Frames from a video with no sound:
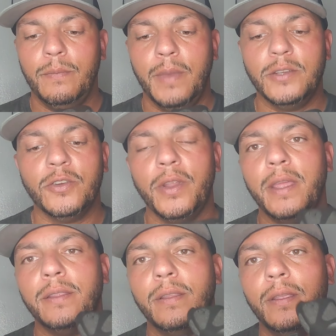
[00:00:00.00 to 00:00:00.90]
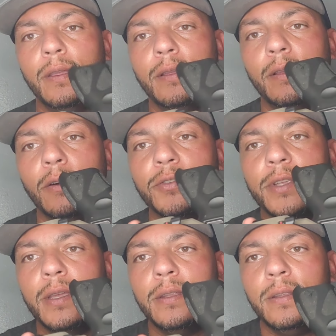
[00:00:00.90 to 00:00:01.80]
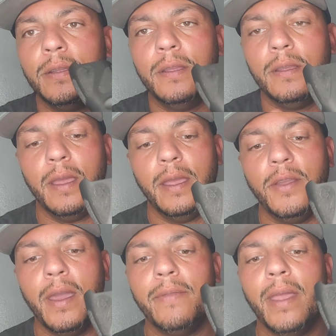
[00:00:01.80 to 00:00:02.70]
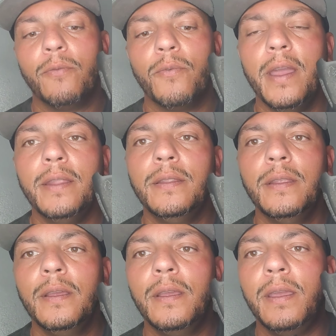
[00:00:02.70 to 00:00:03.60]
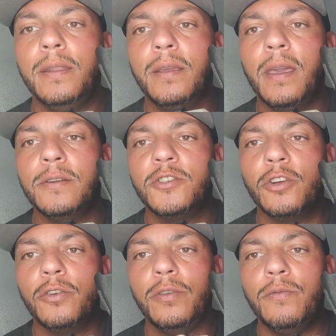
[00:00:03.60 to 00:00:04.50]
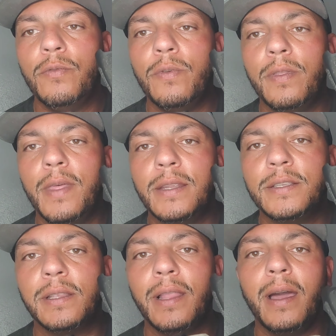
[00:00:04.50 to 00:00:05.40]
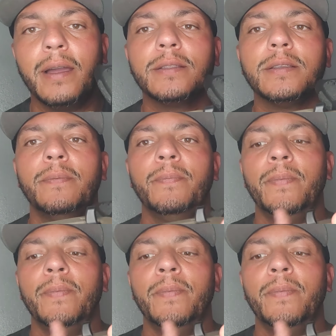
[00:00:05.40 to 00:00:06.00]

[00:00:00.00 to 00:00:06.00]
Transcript: Make sure that goes in and you have that red indicator showing you that it's locked.